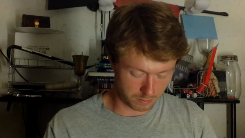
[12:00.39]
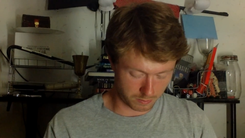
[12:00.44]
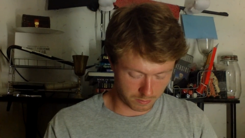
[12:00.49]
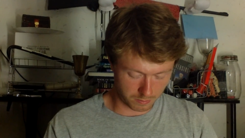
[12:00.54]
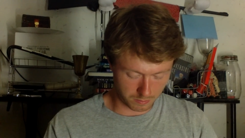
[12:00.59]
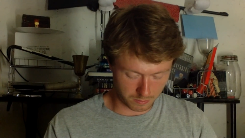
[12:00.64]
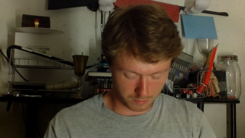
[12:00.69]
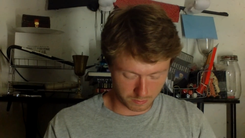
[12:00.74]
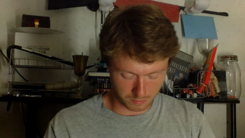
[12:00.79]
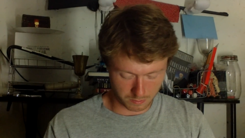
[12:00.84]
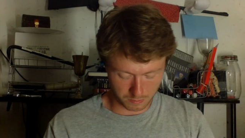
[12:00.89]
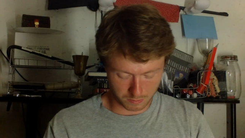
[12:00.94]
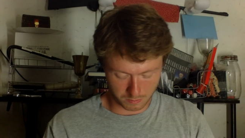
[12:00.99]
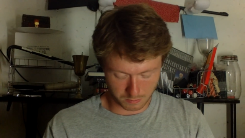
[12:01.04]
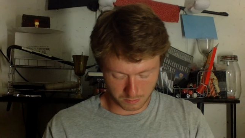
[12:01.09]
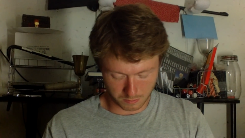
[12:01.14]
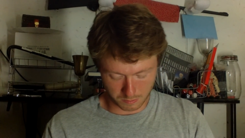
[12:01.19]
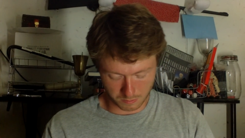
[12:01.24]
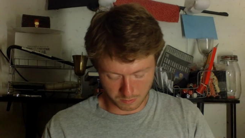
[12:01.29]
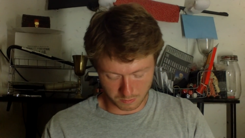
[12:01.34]

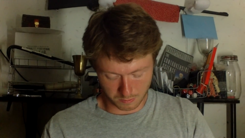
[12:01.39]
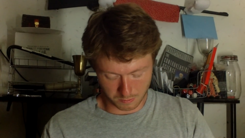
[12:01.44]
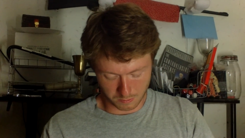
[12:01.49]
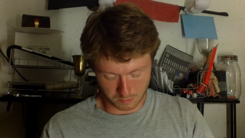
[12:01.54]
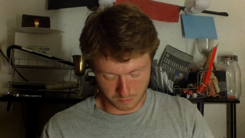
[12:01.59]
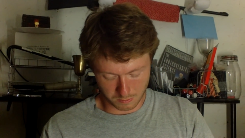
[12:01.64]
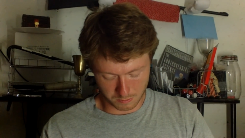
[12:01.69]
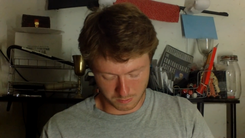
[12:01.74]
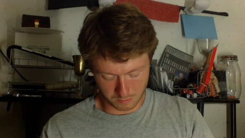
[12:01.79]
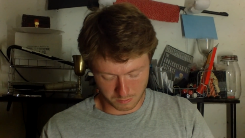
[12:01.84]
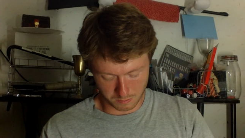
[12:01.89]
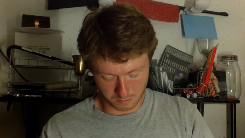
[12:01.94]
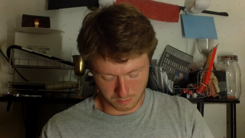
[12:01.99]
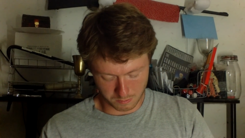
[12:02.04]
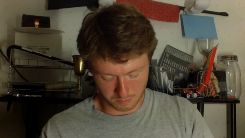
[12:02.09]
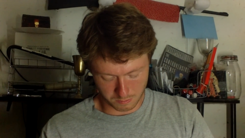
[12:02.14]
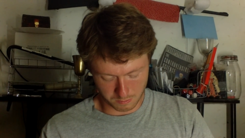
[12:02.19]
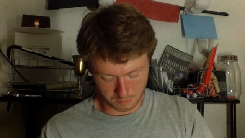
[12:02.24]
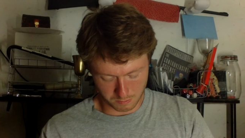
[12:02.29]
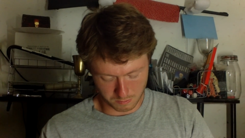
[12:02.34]

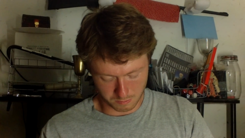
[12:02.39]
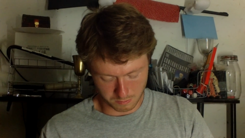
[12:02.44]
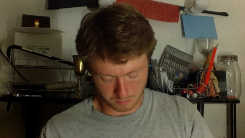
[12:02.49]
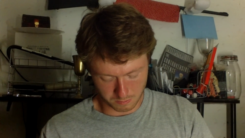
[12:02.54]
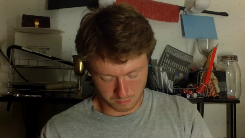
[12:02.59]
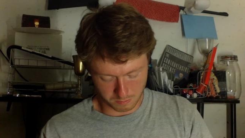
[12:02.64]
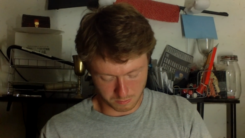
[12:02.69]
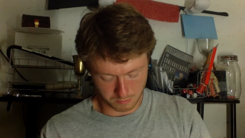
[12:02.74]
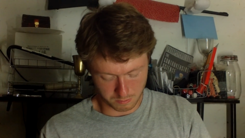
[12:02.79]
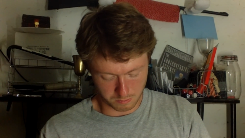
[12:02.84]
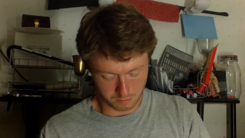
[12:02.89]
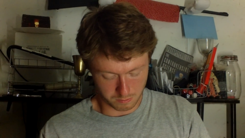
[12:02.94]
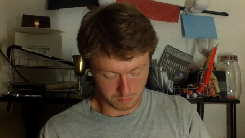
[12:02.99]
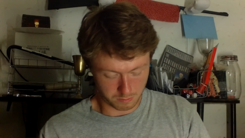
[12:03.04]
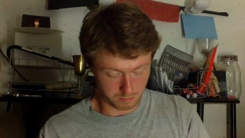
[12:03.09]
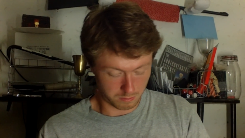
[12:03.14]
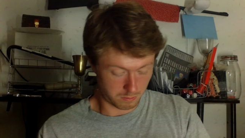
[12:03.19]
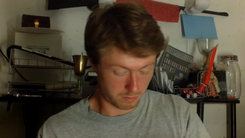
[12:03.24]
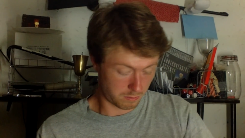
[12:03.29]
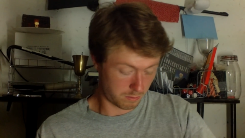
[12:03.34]

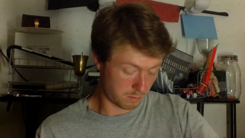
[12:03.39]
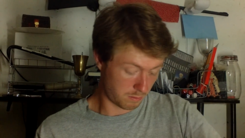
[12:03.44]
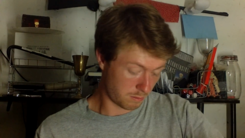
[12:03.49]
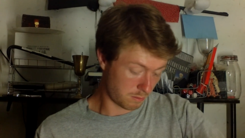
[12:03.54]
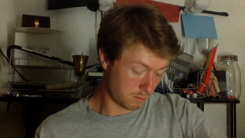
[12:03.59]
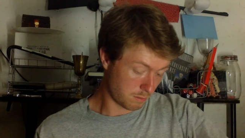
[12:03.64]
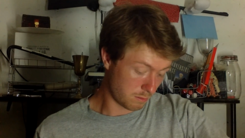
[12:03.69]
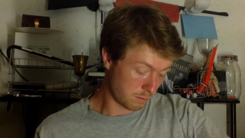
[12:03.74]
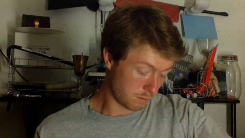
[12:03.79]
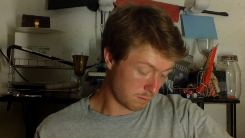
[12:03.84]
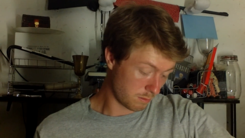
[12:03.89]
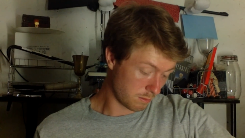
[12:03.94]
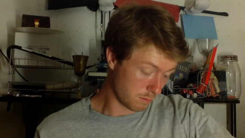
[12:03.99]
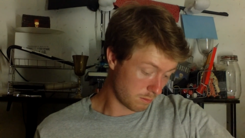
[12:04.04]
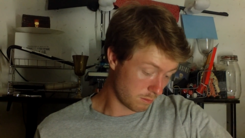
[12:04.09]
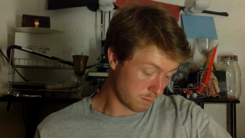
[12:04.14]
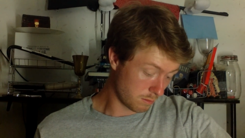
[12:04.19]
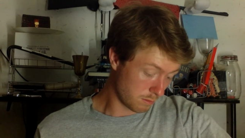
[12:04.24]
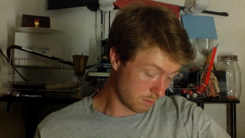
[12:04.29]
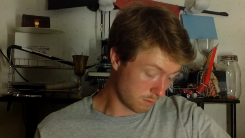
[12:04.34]

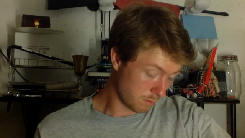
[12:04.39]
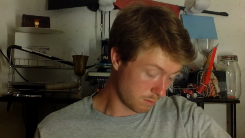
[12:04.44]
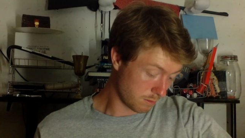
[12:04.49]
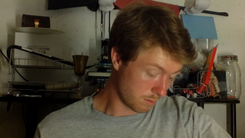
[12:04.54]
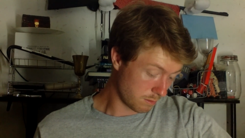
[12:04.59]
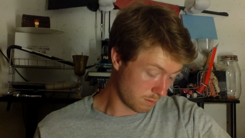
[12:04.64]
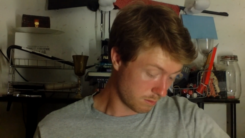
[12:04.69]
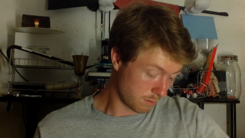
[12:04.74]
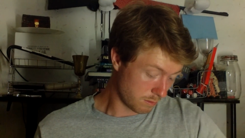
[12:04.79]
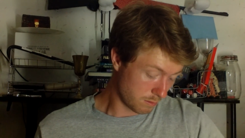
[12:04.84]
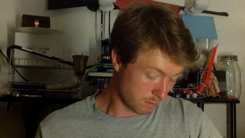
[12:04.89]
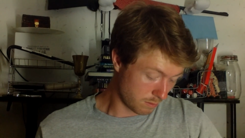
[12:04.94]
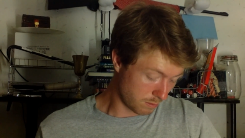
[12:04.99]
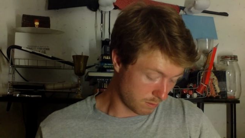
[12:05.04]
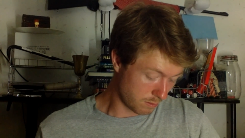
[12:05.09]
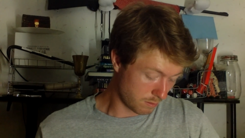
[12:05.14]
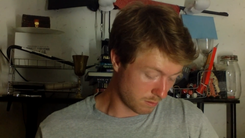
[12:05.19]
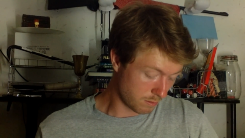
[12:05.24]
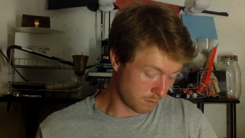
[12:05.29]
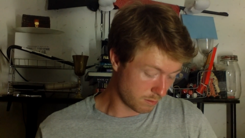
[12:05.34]

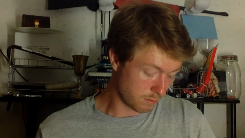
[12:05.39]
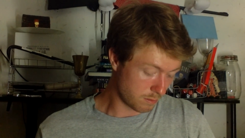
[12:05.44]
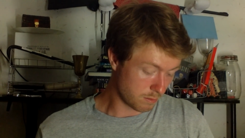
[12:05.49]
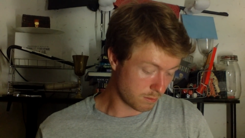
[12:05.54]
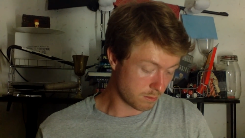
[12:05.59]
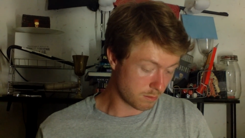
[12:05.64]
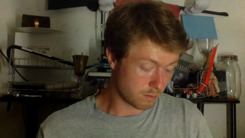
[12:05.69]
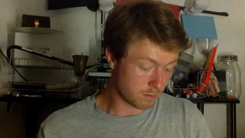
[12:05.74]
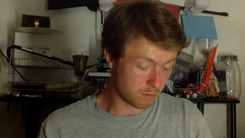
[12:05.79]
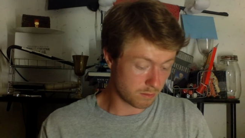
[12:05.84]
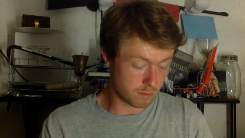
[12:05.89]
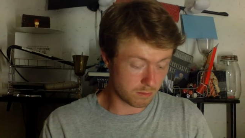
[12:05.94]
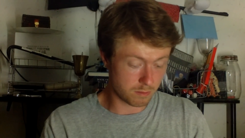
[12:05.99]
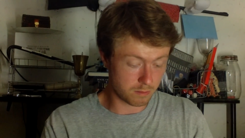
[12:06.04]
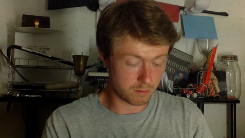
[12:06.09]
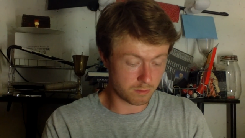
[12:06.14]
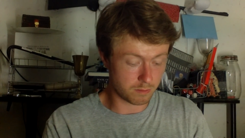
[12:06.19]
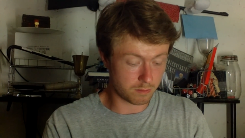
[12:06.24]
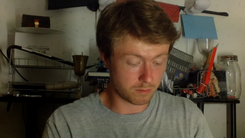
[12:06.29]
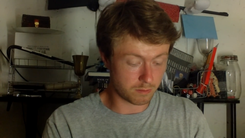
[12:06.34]

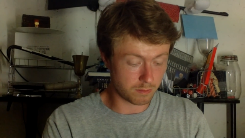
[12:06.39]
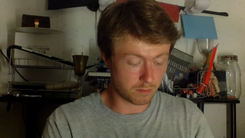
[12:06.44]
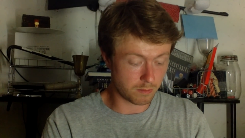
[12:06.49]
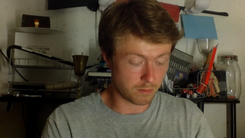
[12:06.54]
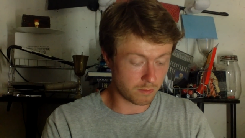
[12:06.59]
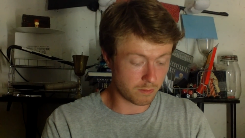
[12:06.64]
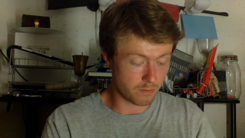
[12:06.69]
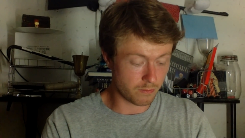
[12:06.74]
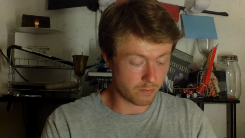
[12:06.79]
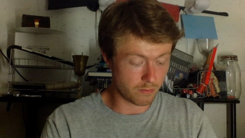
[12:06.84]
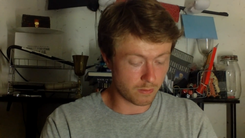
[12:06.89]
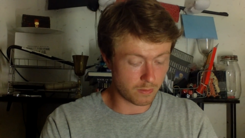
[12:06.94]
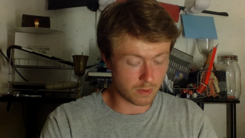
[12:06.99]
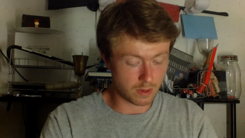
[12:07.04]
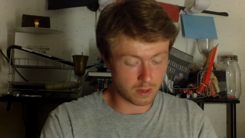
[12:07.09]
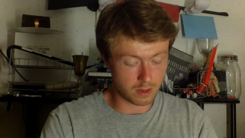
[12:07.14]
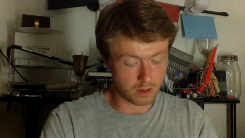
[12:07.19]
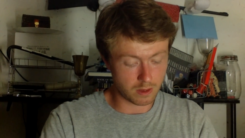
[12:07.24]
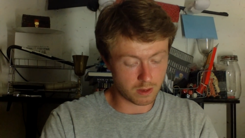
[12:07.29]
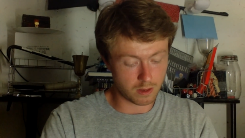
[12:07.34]

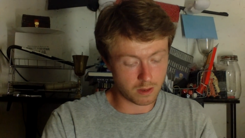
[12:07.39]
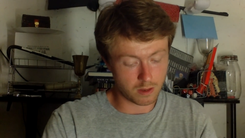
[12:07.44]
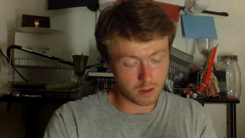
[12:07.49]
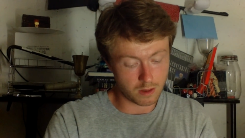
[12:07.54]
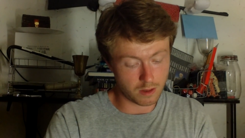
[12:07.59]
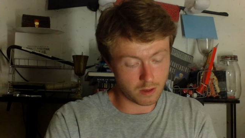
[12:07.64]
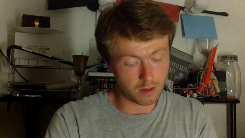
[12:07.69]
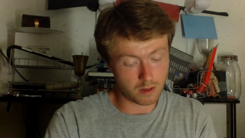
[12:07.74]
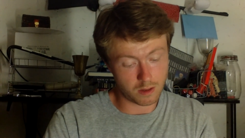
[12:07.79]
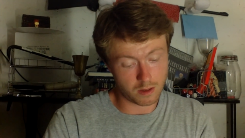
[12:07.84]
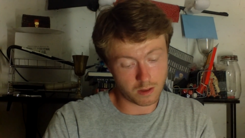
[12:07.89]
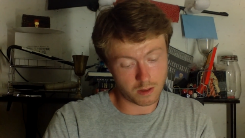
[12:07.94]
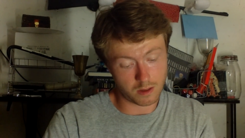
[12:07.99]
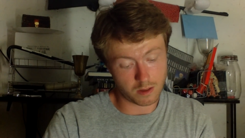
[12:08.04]
No one is speaking in this clip.